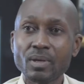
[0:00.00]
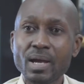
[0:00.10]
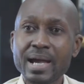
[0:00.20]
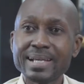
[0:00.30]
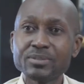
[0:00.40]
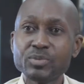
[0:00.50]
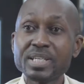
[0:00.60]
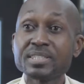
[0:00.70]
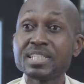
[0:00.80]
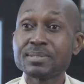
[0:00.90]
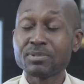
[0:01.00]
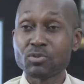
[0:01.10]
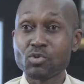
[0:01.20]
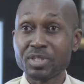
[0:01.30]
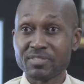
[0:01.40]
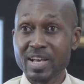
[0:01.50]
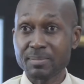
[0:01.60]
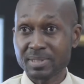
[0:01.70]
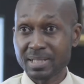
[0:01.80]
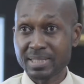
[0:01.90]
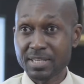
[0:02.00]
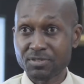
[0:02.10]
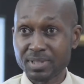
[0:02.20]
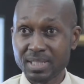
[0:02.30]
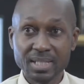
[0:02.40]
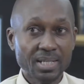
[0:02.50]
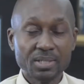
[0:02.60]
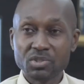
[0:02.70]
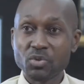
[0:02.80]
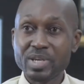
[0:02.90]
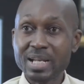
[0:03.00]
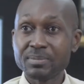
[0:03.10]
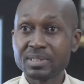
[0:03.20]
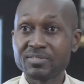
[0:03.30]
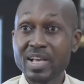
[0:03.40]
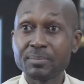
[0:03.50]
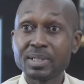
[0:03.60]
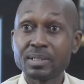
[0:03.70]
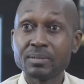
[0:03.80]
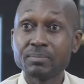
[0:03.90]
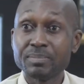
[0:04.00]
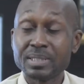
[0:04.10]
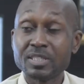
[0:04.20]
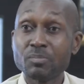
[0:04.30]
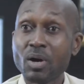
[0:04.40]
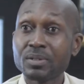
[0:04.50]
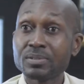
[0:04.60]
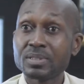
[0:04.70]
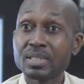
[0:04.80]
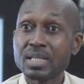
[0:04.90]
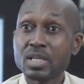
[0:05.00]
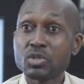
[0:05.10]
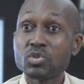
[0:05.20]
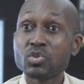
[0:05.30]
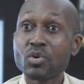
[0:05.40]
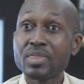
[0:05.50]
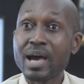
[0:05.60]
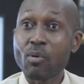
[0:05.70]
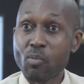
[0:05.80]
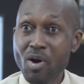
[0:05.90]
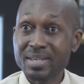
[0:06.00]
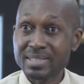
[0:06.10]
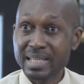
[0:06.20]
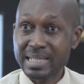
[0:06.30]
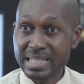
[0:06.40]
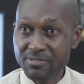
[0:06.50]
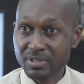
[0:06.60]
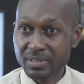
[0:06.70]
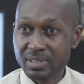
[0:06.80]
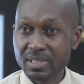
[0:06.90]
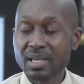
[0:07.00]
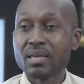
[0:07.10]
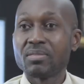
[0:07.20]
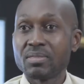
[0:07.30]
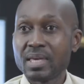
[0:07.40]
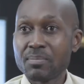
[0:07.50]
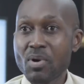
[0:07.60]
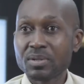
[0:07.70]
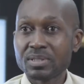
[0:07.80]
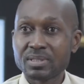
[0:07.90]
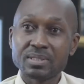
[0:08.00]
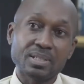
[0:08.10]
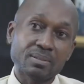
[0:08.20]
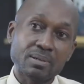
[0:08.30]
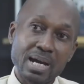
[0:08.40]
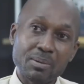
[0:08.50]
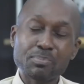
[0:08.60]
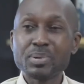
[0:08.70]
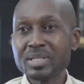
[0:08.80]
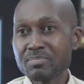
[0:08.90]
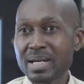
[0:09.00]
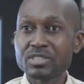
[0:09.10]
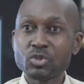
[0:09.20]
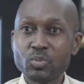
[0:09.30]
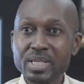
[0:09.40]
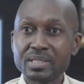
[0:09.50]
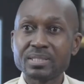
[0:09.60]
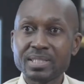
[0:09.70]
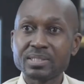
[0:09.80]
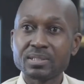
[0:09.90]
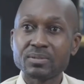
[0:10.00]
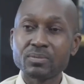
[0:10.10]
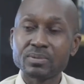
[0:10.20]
and we assist them to grow and develop successfully. So we help them to develop their business models so that once they leave us, their models are pretty much tweaked in such a